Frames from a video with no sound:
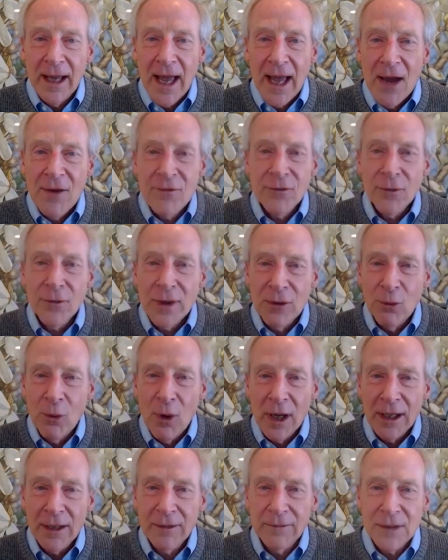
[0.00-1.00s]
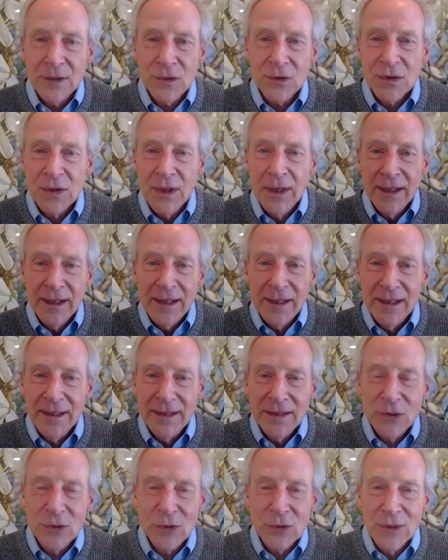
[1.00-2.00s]
every one of us
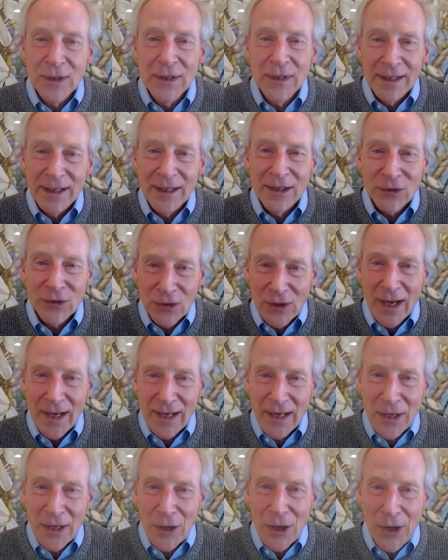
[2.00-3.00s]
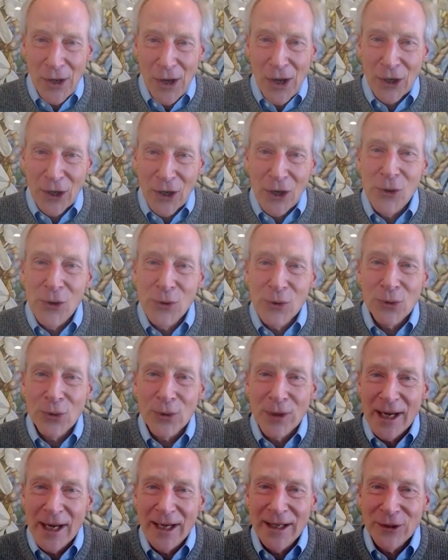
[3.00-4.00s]
is a
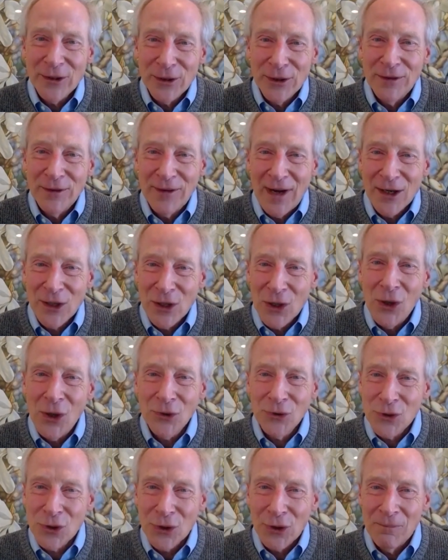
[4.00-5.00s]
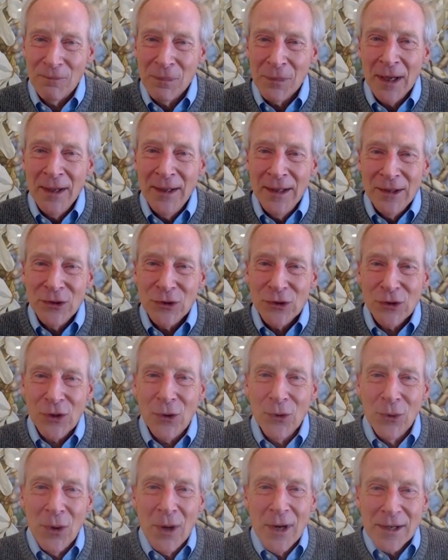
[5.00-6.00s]
co-creator of our culture.
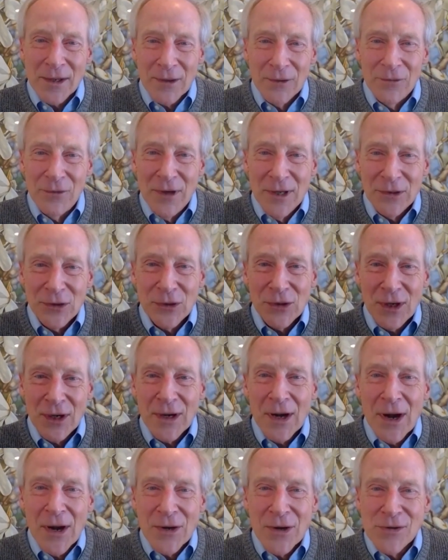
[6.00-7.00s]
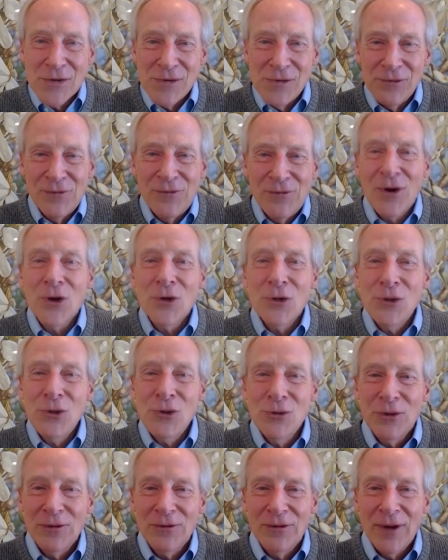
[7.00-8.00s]
So this
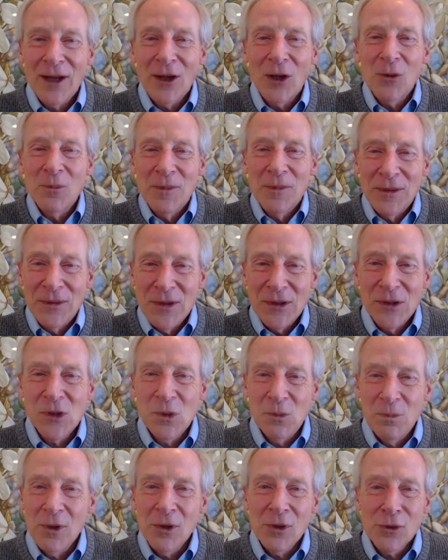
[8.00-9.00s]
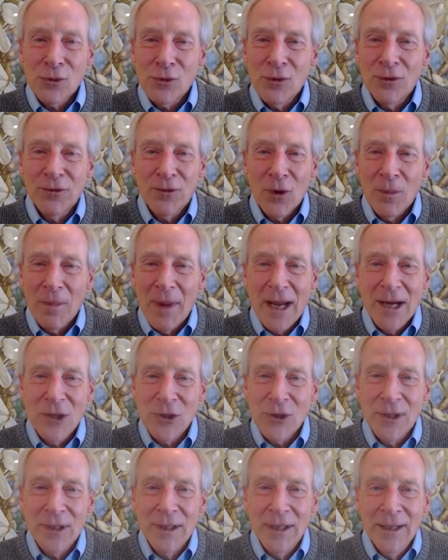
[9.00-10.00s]
virtue development, this spiritual
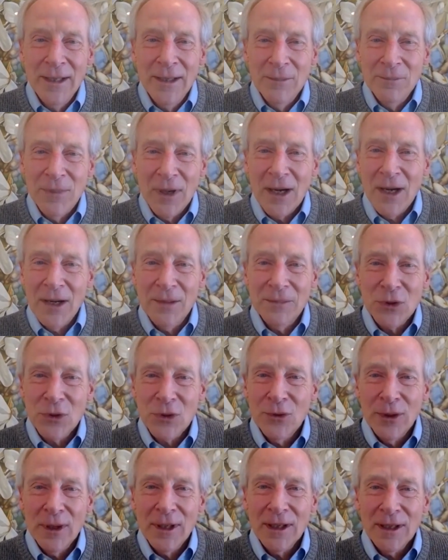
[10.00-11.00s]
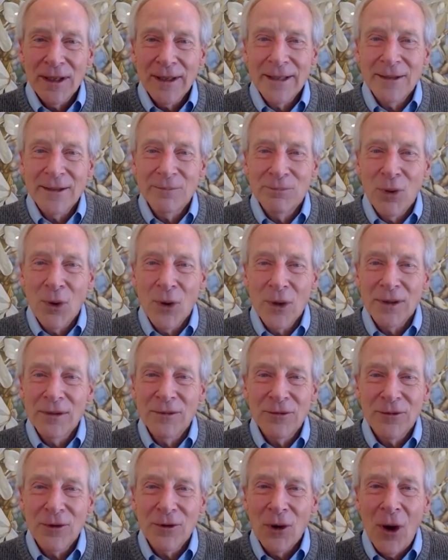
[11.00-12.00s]
formation, becomes critically
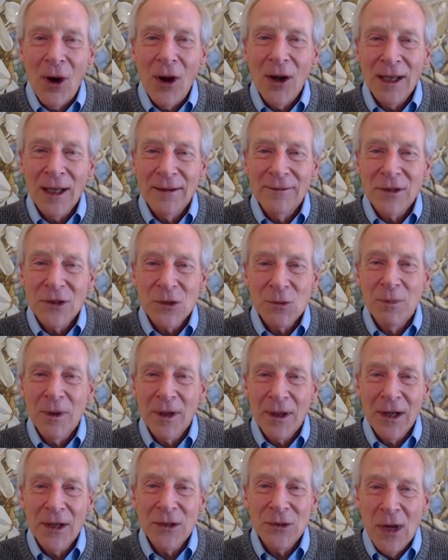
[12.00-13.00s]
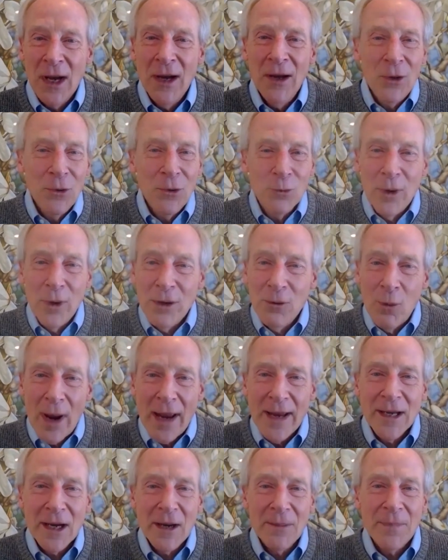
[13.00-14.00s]
important for all of us, because we
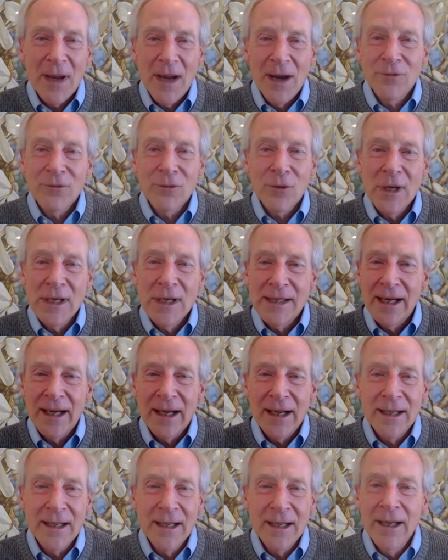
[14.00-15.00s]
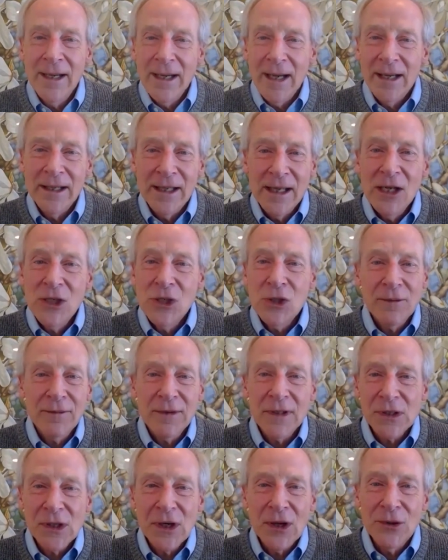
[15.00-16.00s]
wake up every day and each of
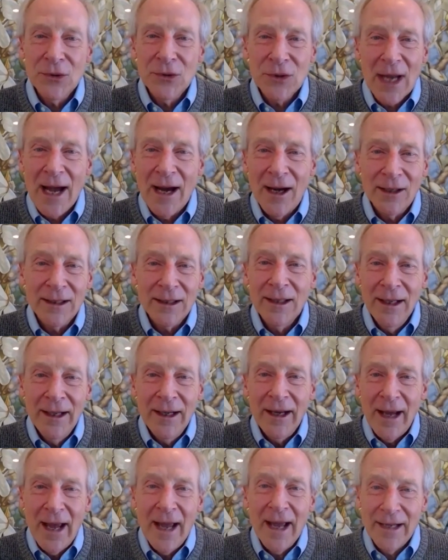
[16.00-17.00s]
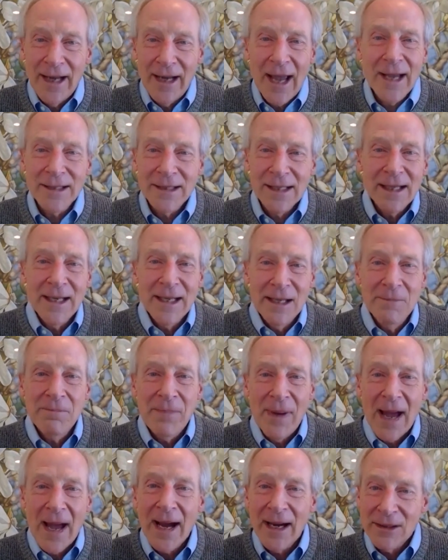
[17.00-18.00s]
us goes out and has an
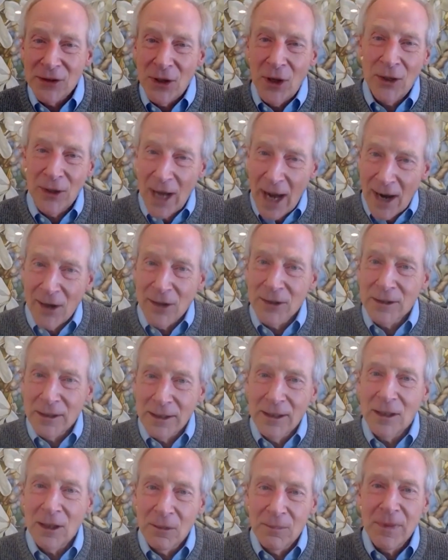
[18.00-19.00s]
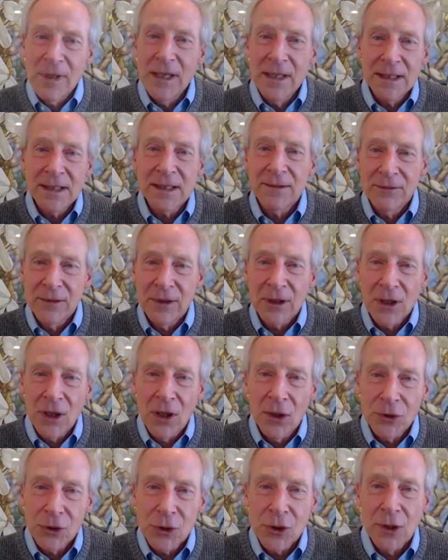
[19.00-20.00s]
impact on our little piece of the
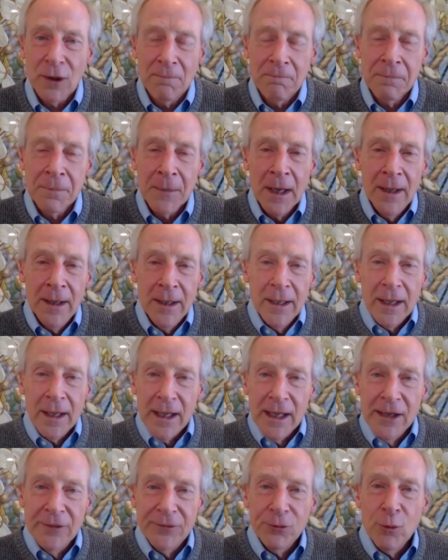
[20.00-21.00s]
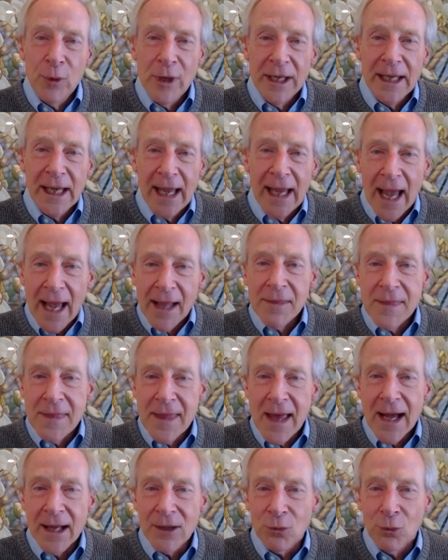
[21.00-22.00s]
culture. If we get
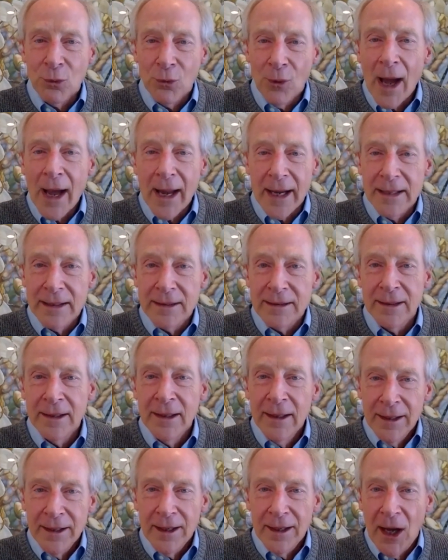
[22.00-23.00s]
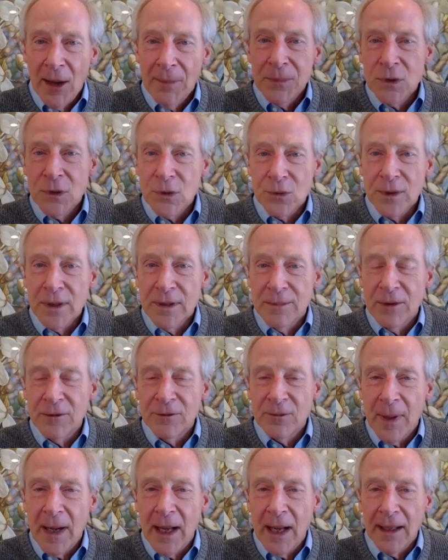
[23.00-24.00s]
that right upstream
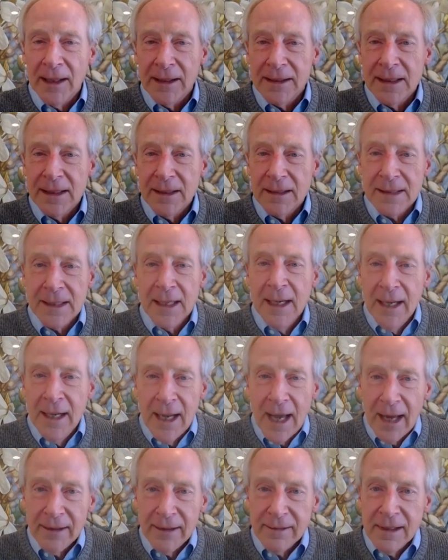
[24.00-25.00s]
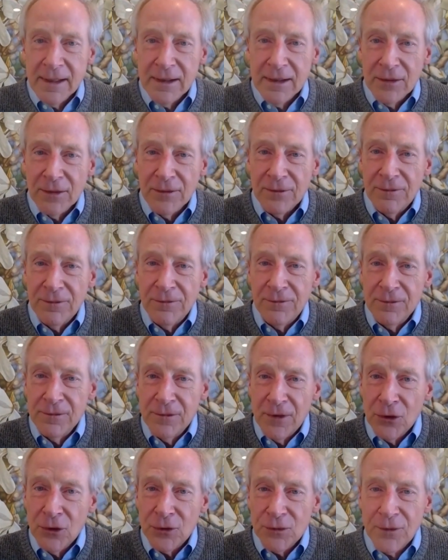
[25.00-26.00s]
of politics, I think
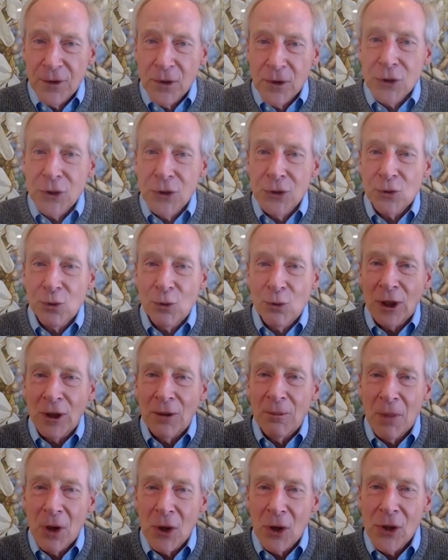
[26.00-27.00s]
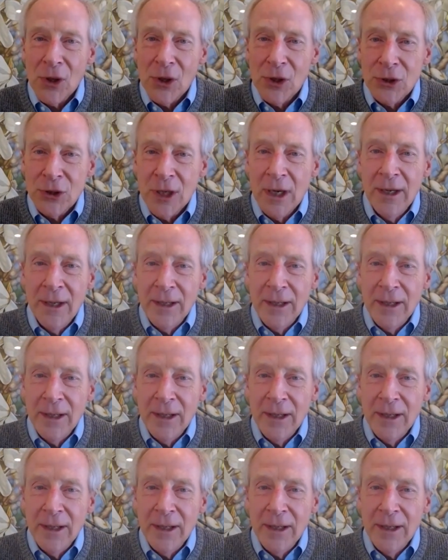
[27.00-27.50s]
those virtues will emerge